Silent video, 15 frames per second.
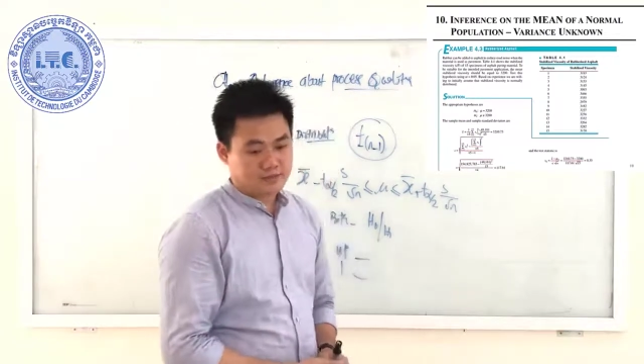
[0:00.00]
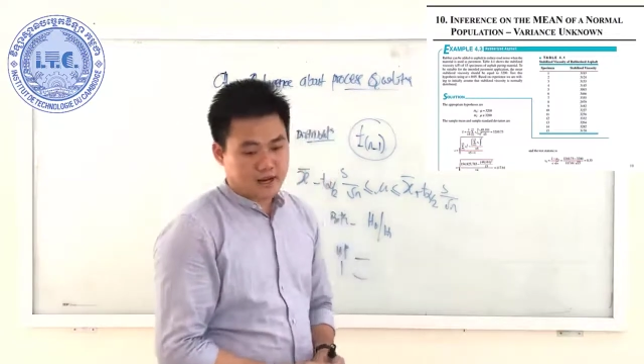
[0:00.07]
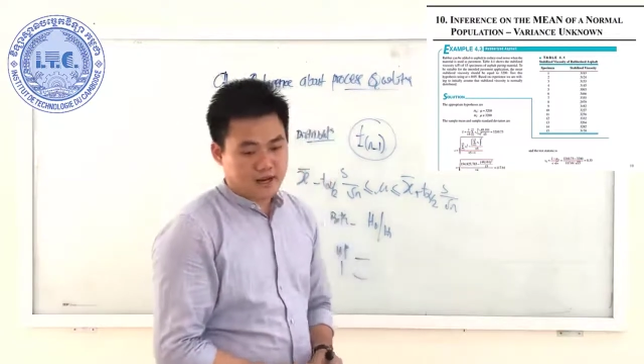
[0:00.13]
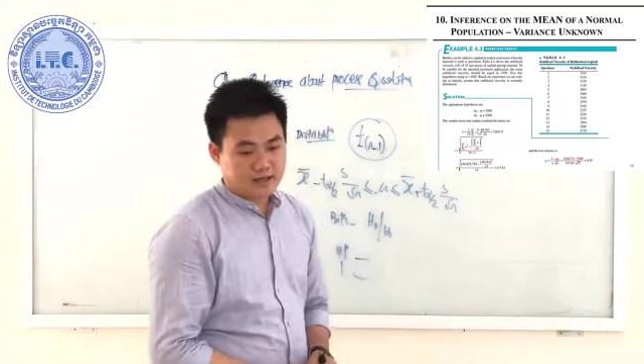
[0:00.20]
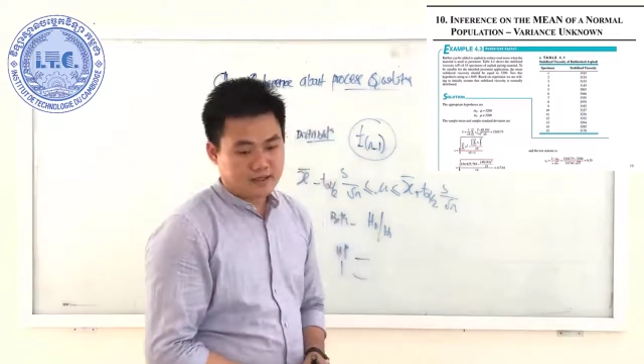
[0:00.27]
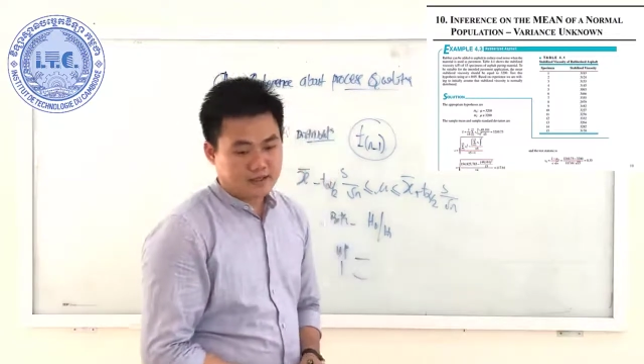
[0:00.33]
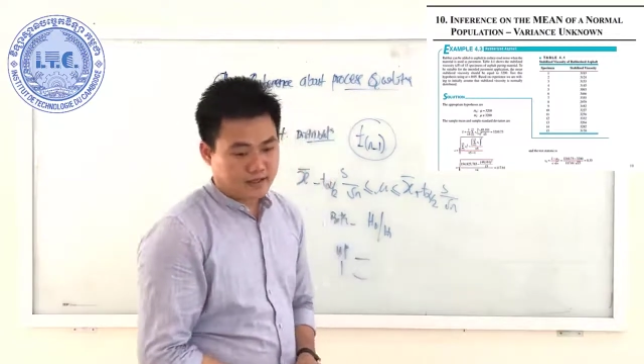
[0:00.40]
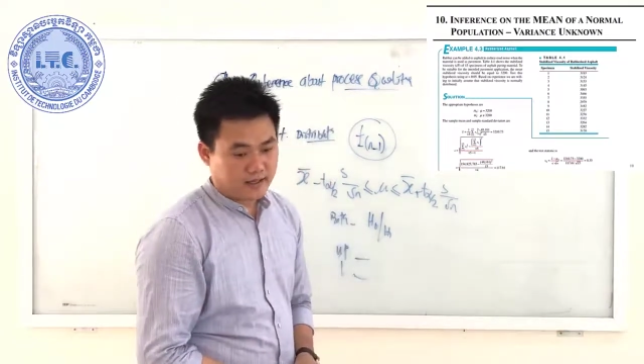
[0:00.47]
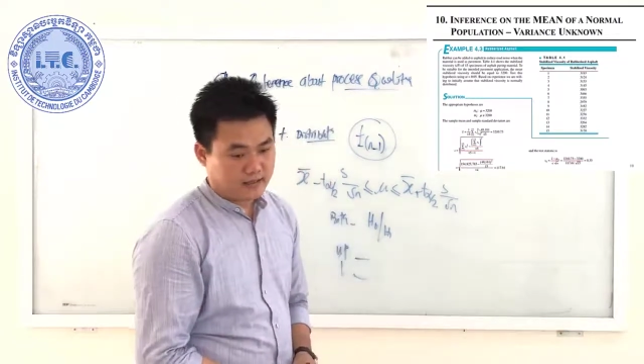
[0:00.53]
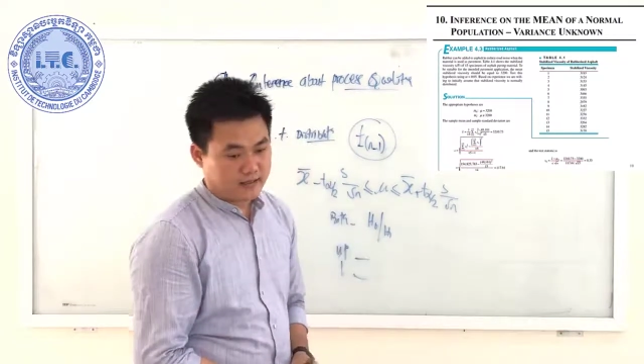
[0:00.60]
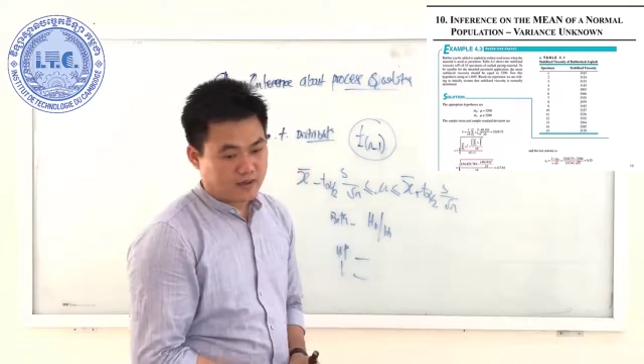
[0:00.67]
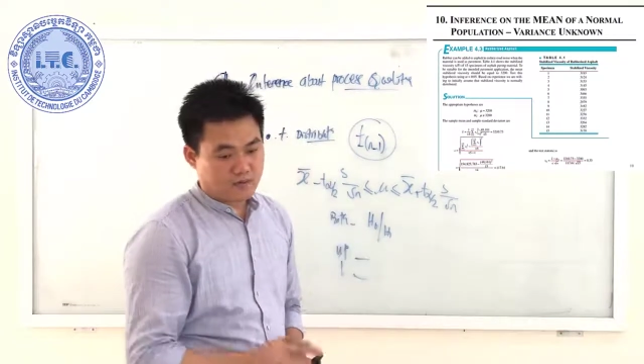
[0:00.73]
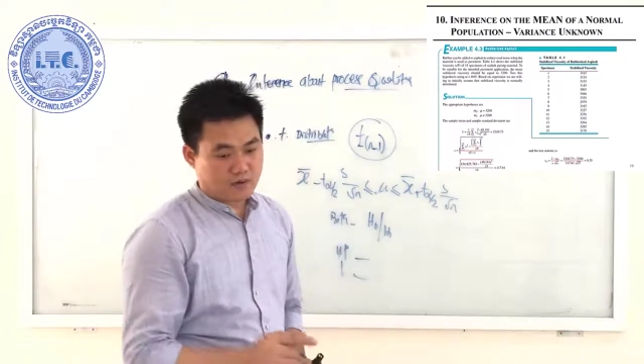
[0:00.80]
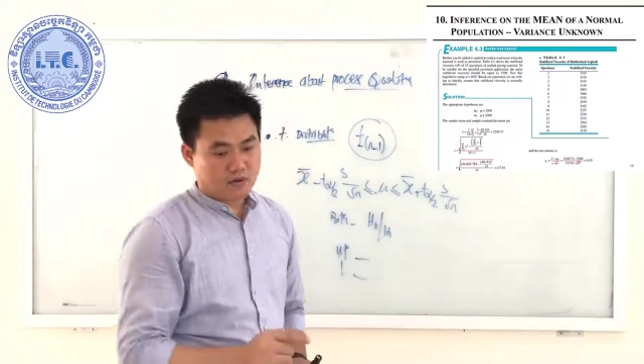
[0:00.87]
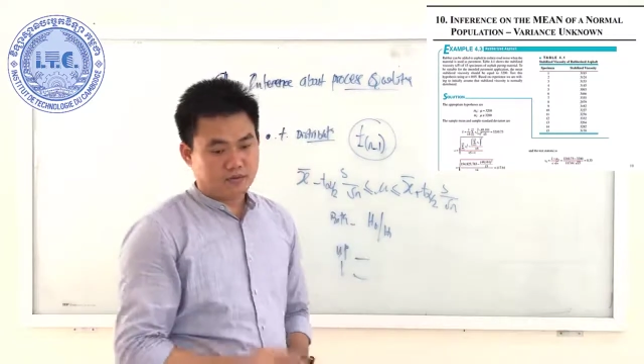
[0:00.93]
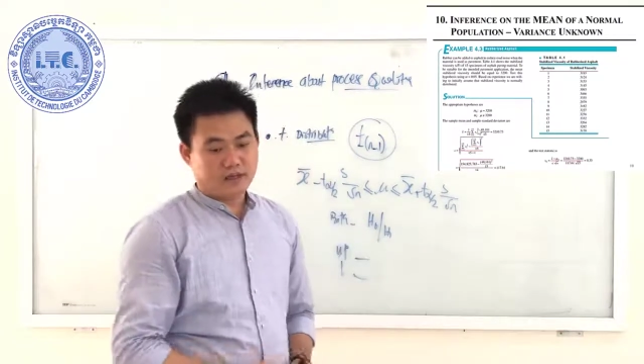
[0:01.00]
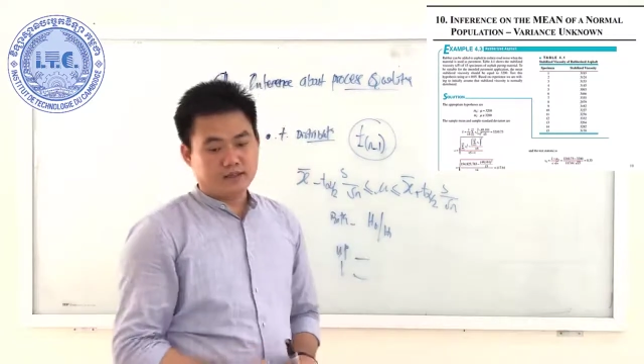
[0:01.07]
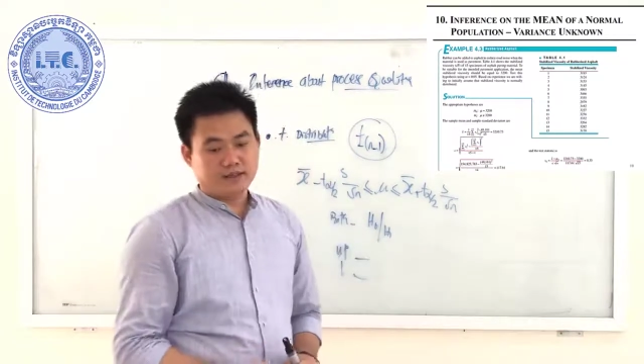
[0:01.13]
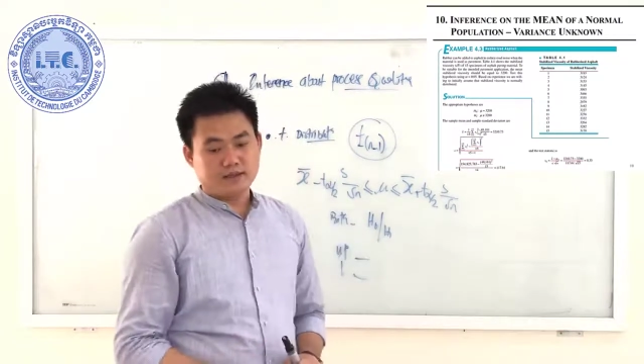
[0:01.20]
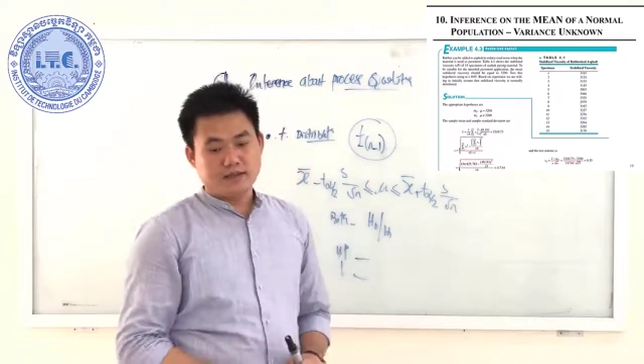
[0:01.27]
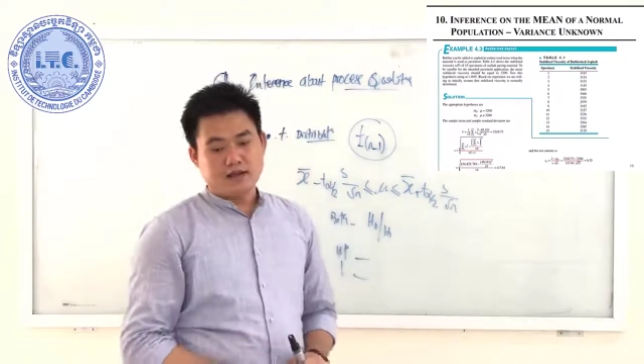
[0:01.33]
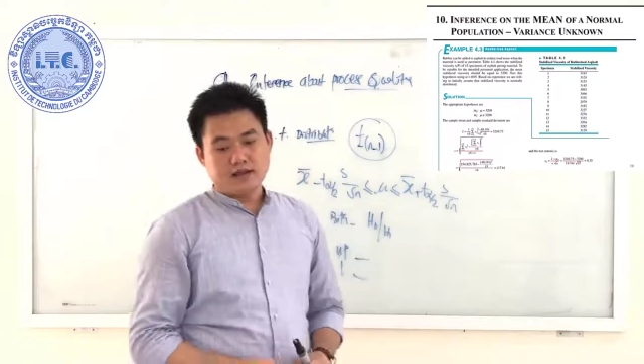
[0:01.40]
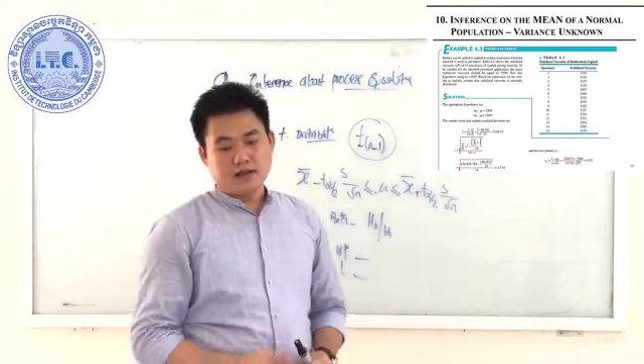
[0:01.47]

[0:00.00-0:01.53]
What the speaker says: bar and then variance.